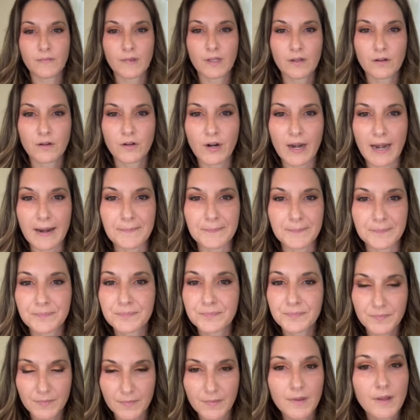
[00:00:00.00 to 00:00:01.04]
Great.
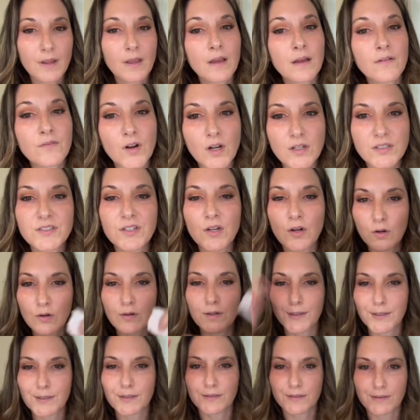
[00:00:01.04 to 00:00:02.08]
I've
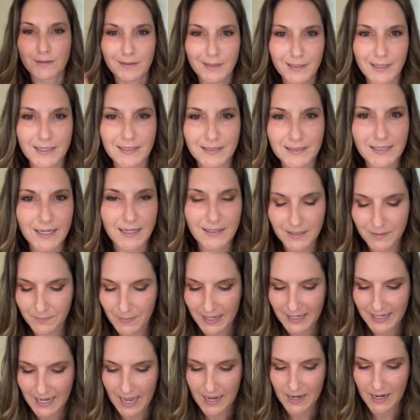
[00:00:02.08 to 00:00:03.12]
also extended
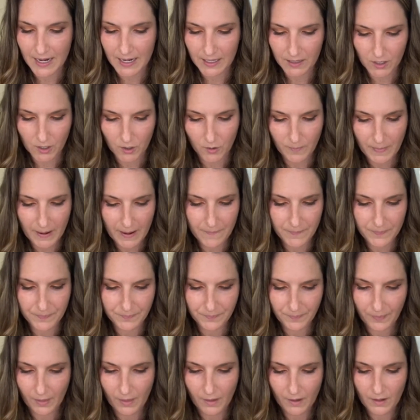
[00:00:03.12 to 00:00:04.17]
my cat eye a little bit.
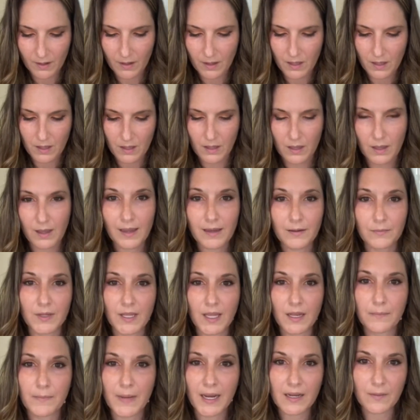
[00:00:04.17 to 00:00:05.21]
I'm
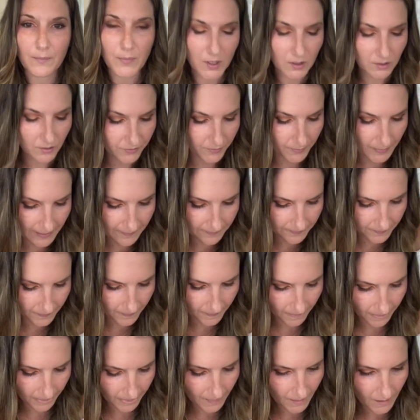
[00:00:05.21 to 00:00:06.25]
getting makeup all over me.
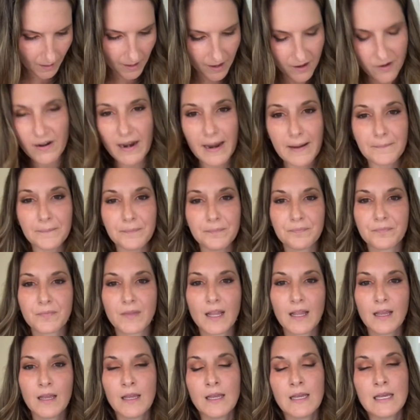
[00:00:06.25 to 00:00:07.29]
All right.
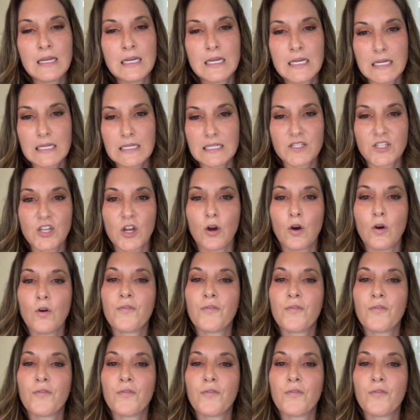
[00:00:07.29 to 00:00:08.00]
So